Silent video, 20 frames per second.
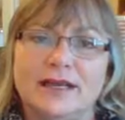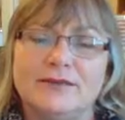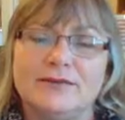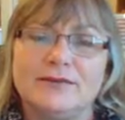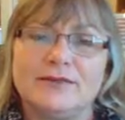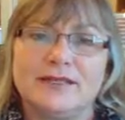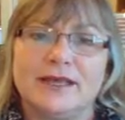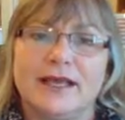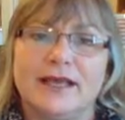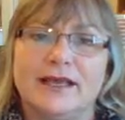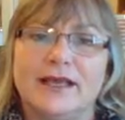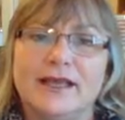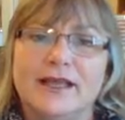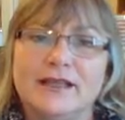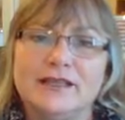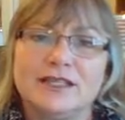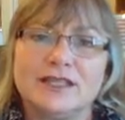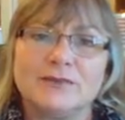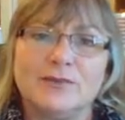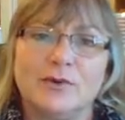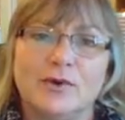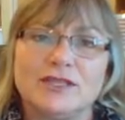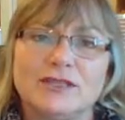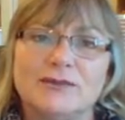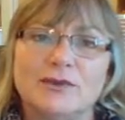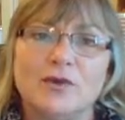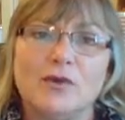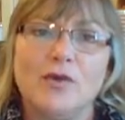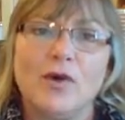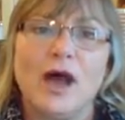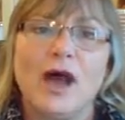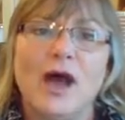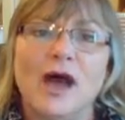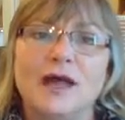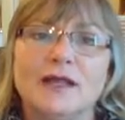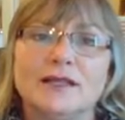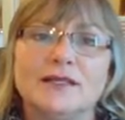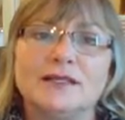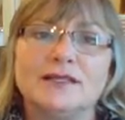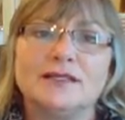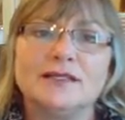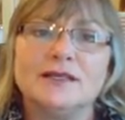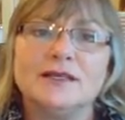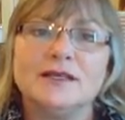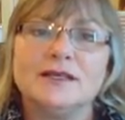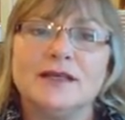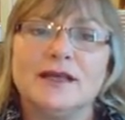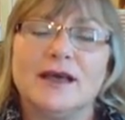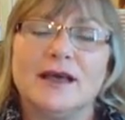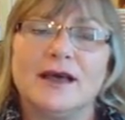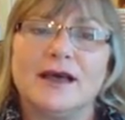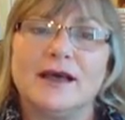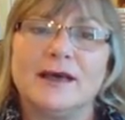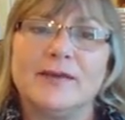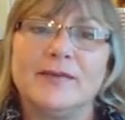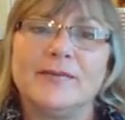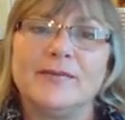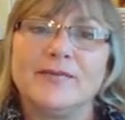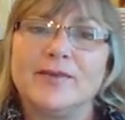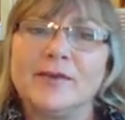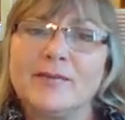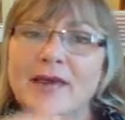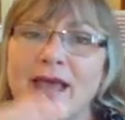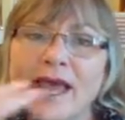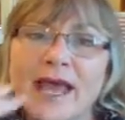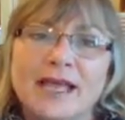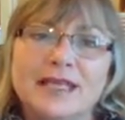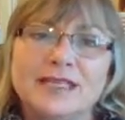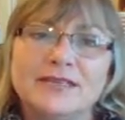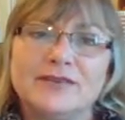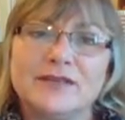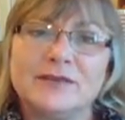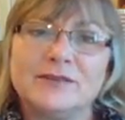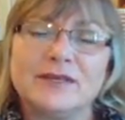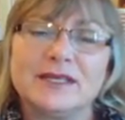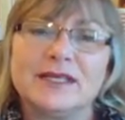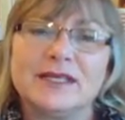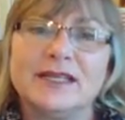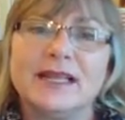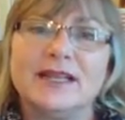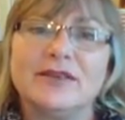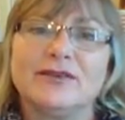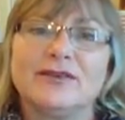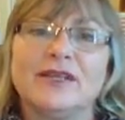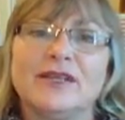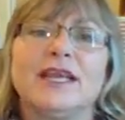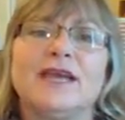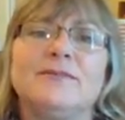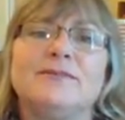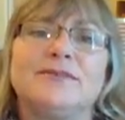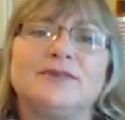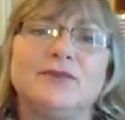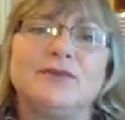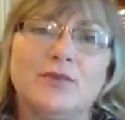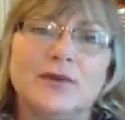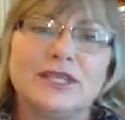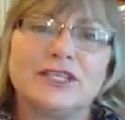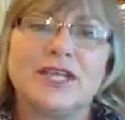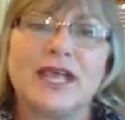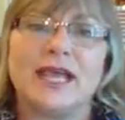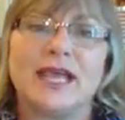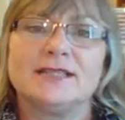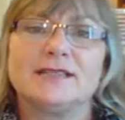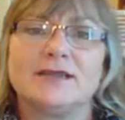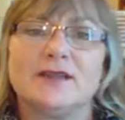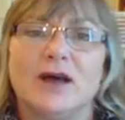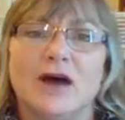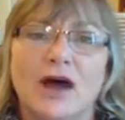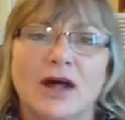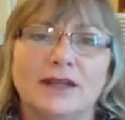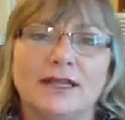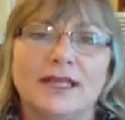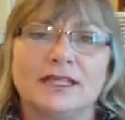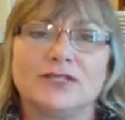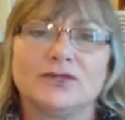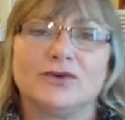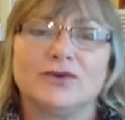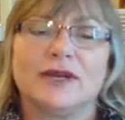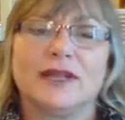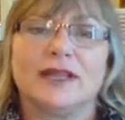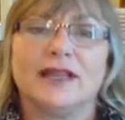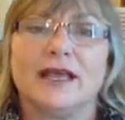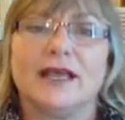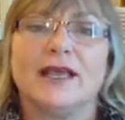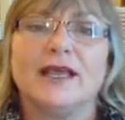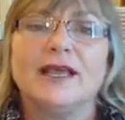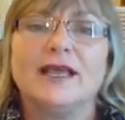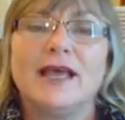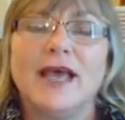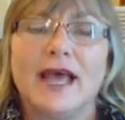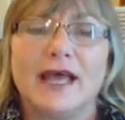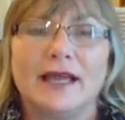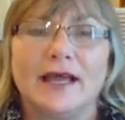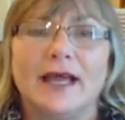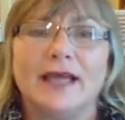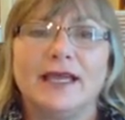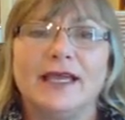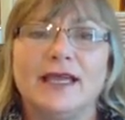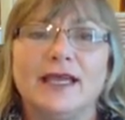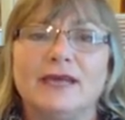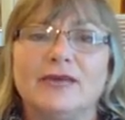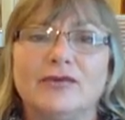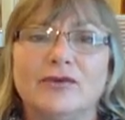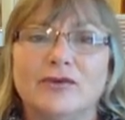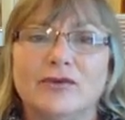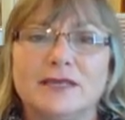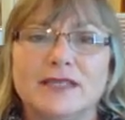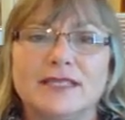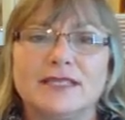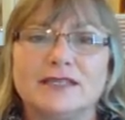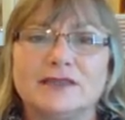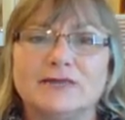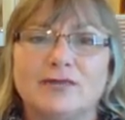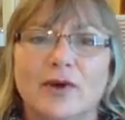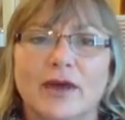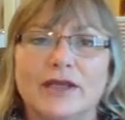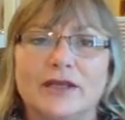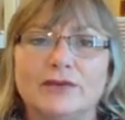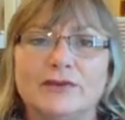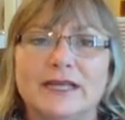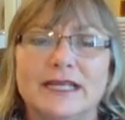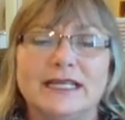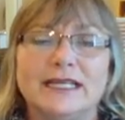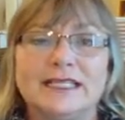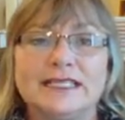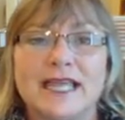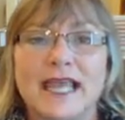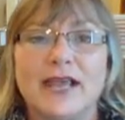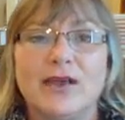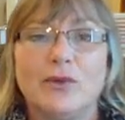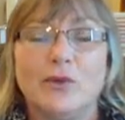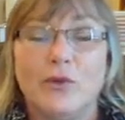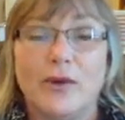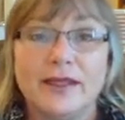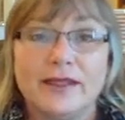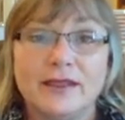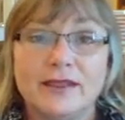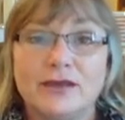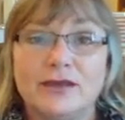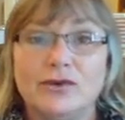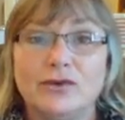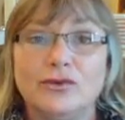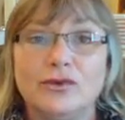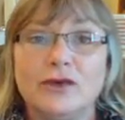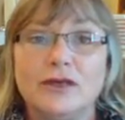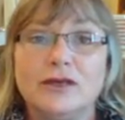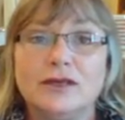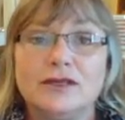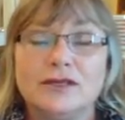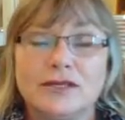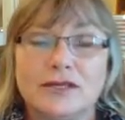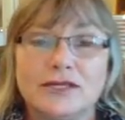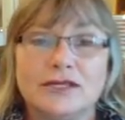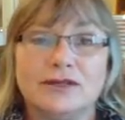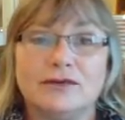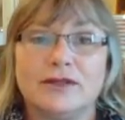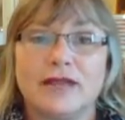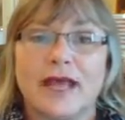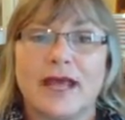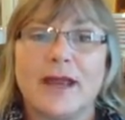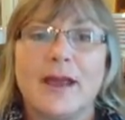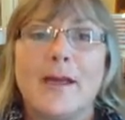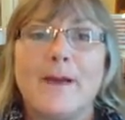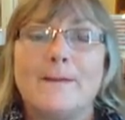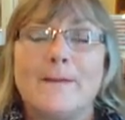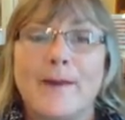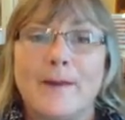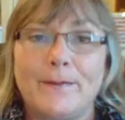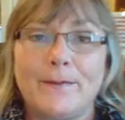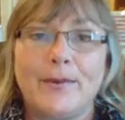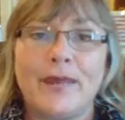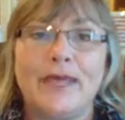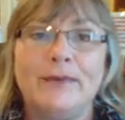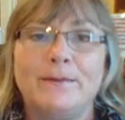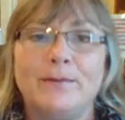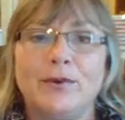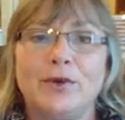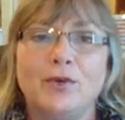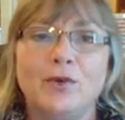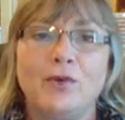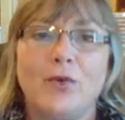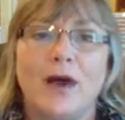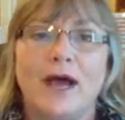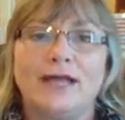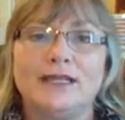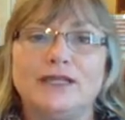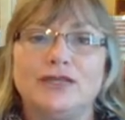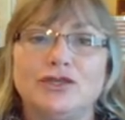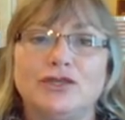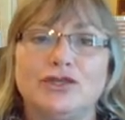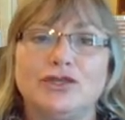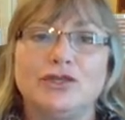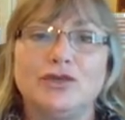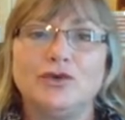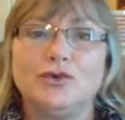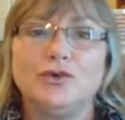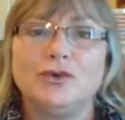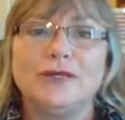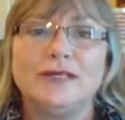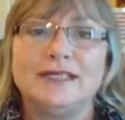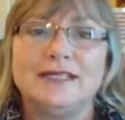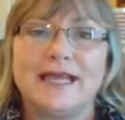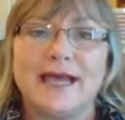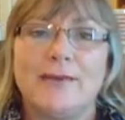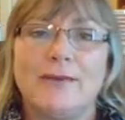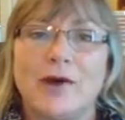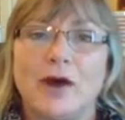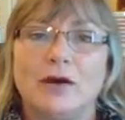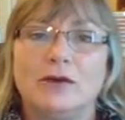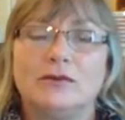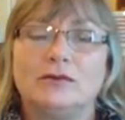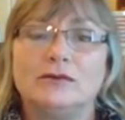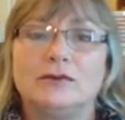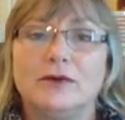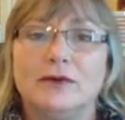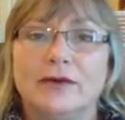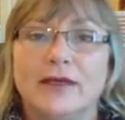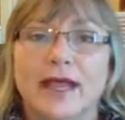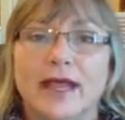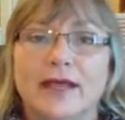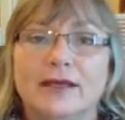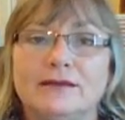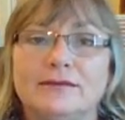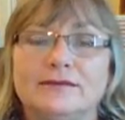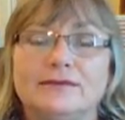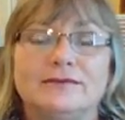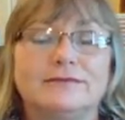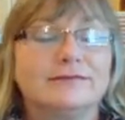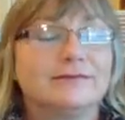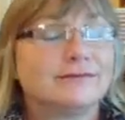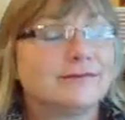items like disposable wands, pads for them to clean their lips, witch hazel, all that sort of thing. And I can give you a list of what you need to take with you to do that. But people want to demo, okay?